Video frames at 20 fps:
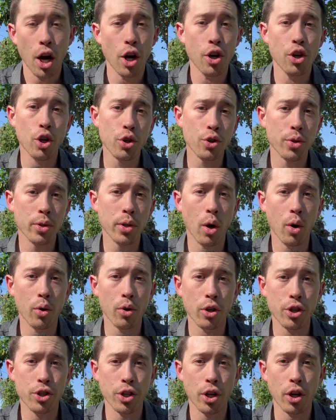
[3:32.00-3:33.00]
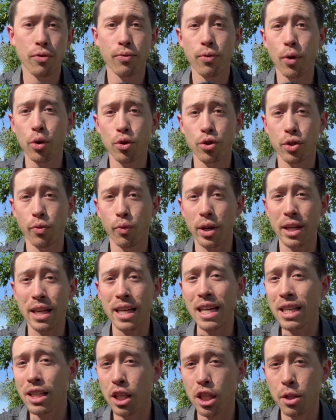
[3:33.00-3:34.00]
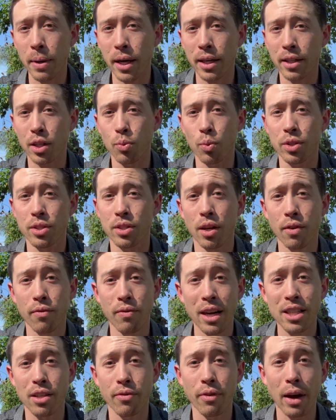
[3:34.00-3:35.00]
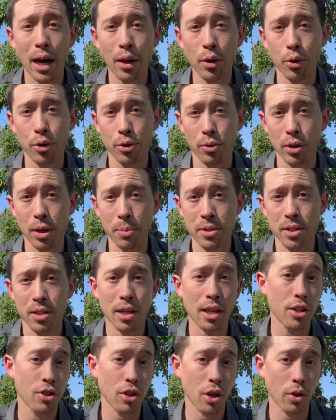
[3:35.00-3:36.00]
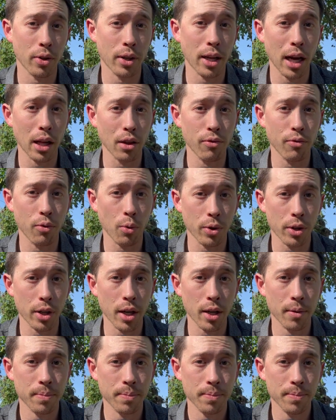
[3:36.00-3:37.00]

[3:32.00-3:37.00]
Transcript: a nursery owner shared photos of what he suspected was an invasive allothrips in Southern California.